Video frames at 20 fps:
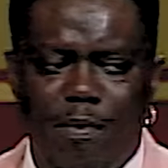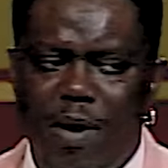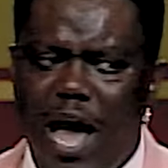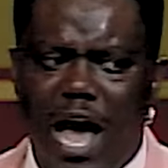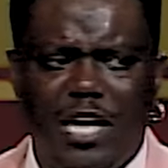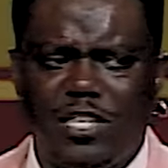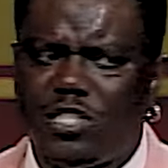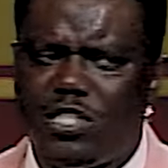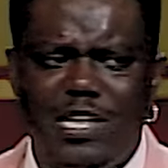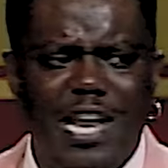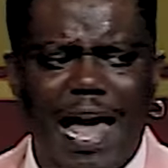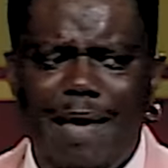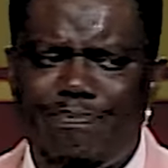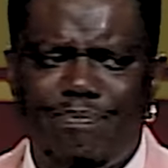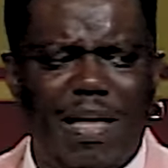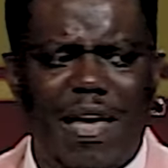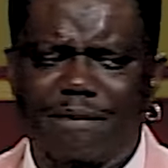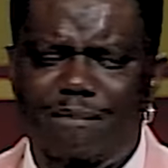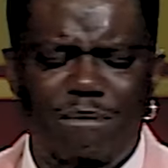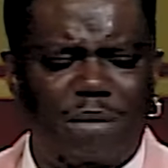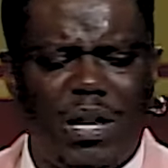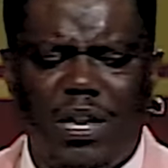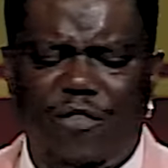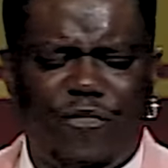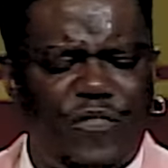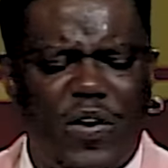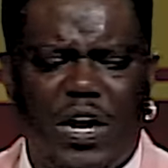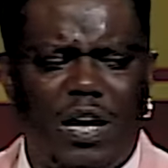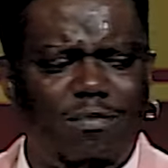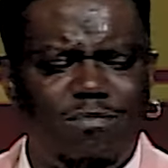I'll slap that
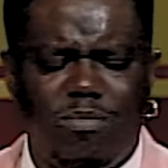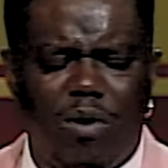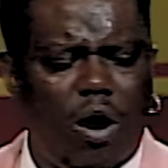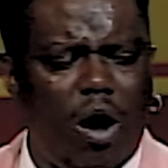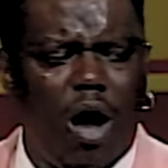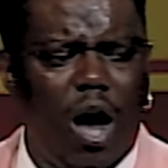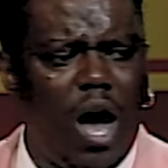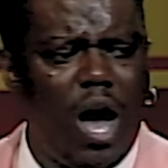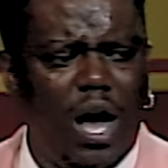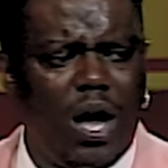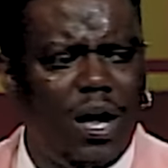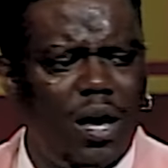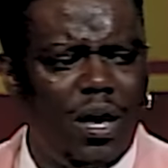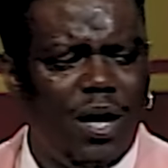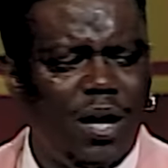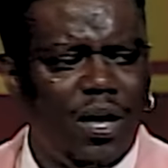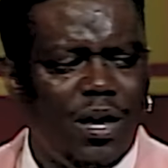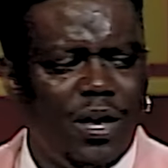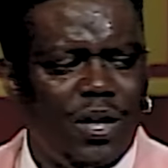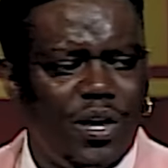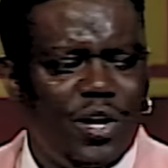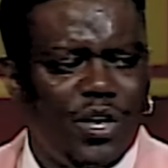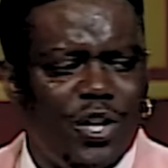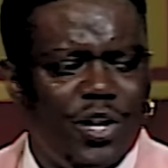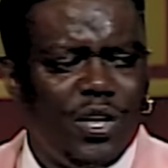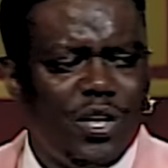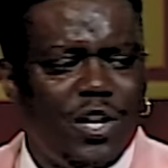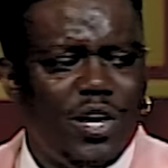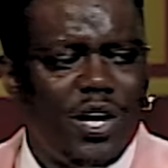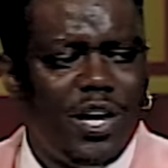motherfucker ball.
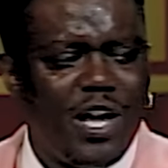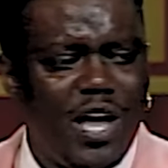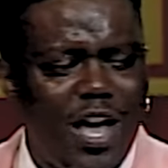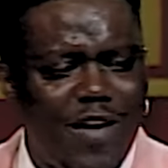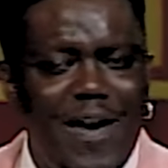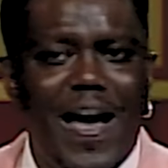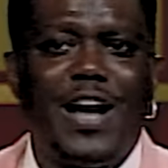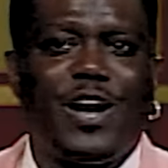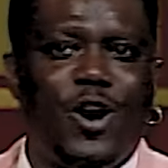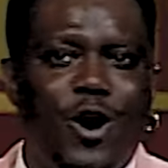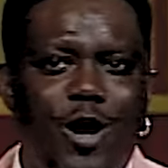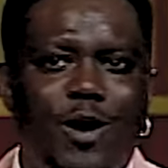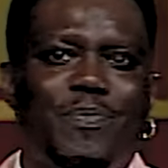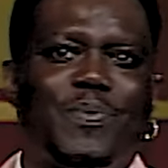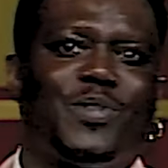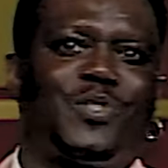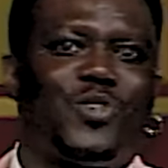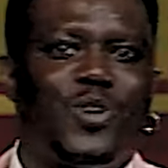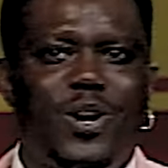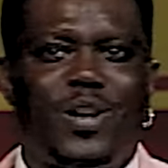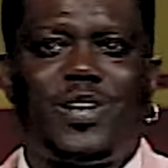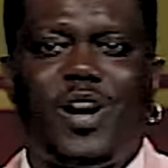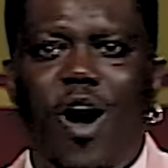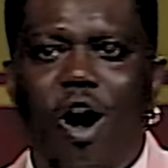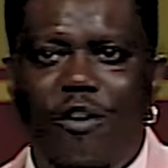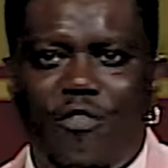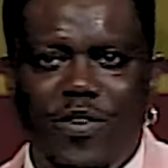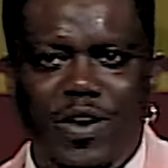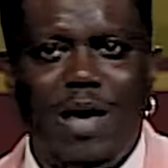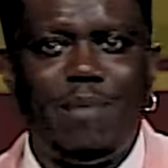If I go up into a
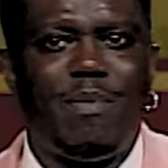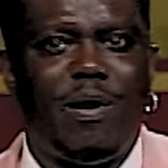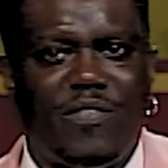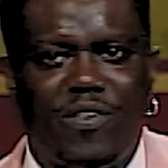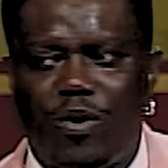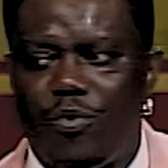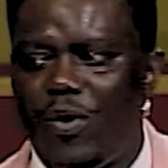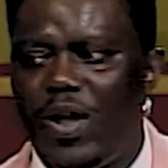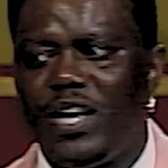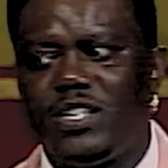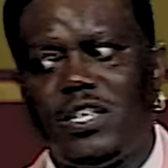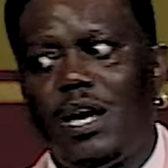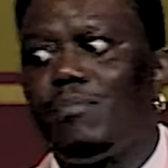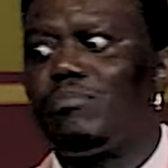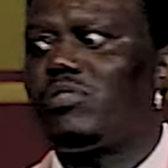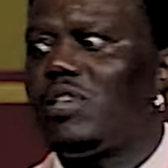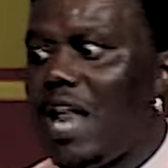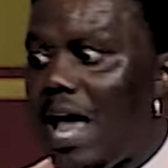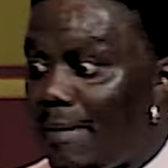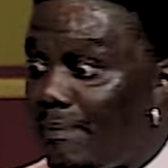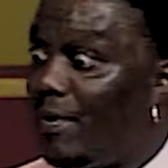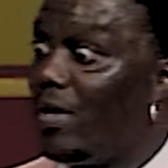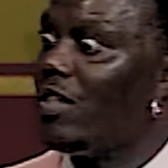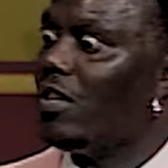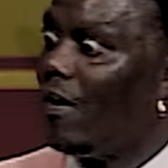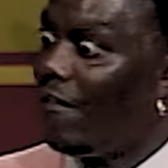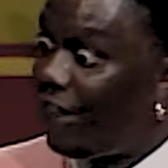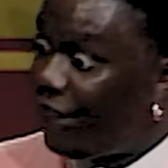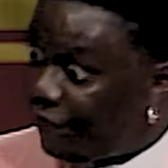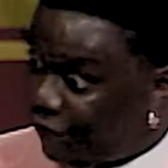car and that motherfucker raise, I'm slapping
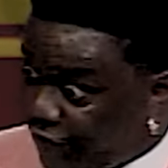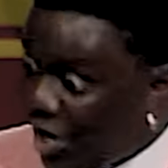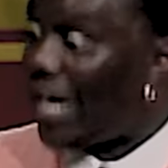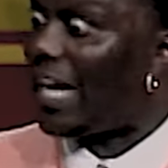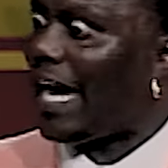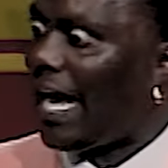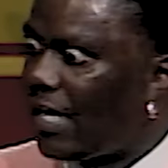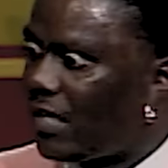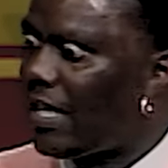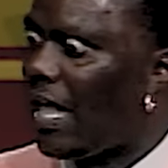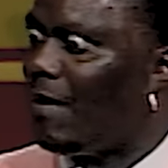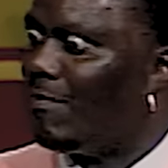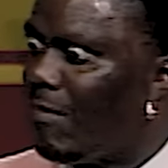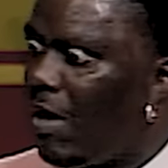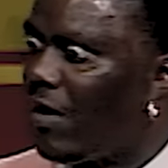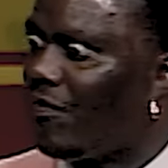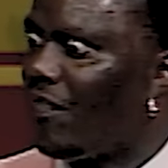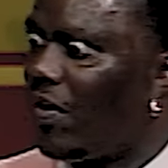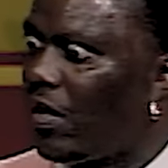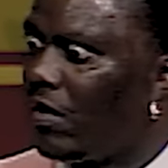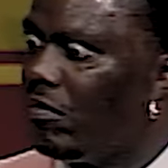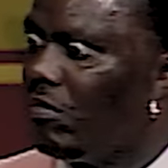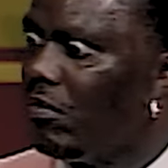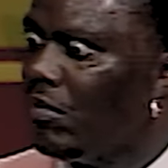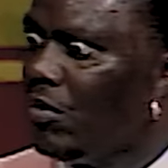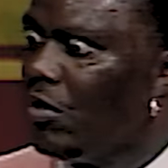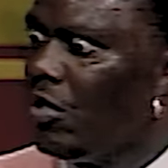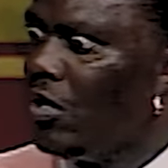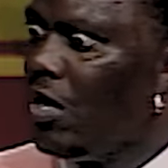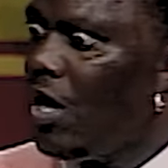the fuck out that motherfucker.
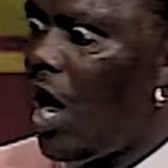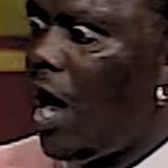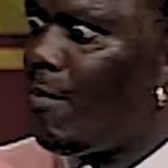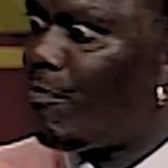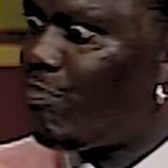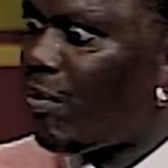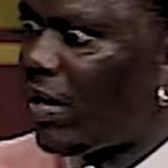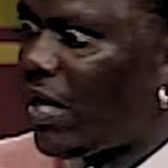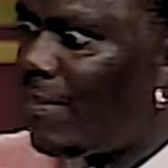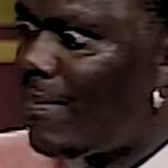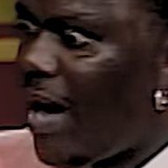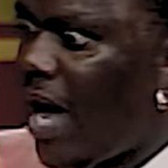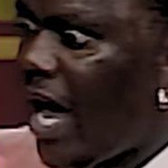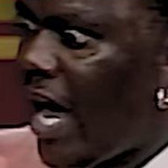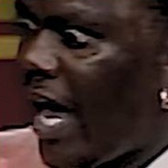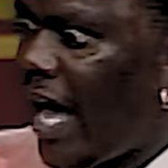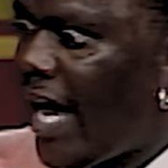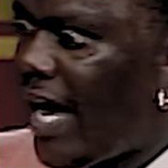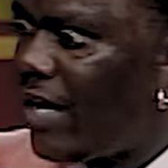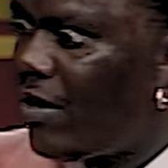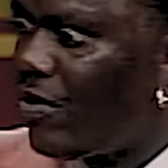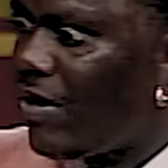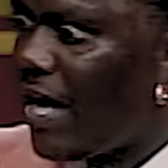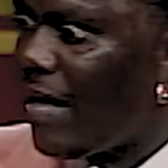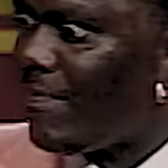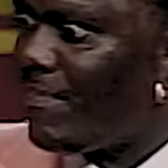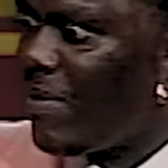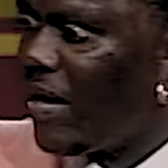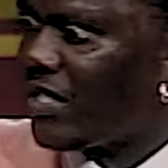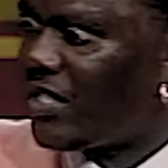I'm breaking my hand on
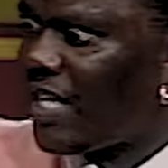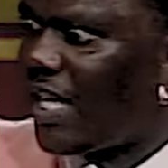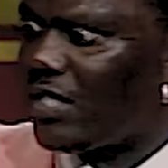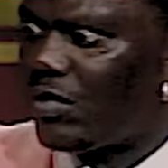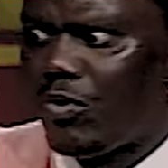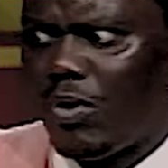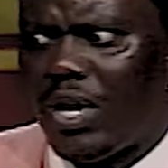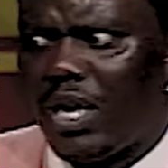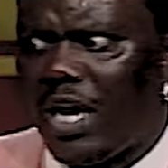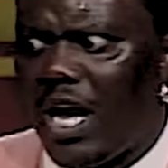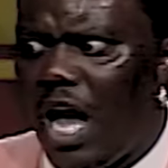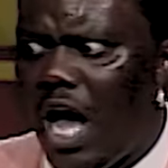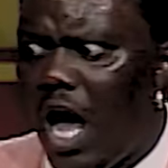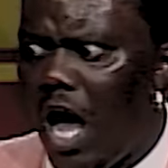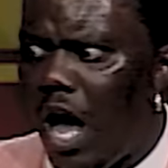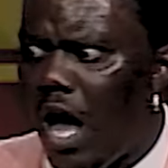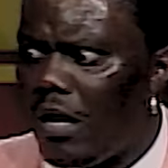that bitch. I swear to God.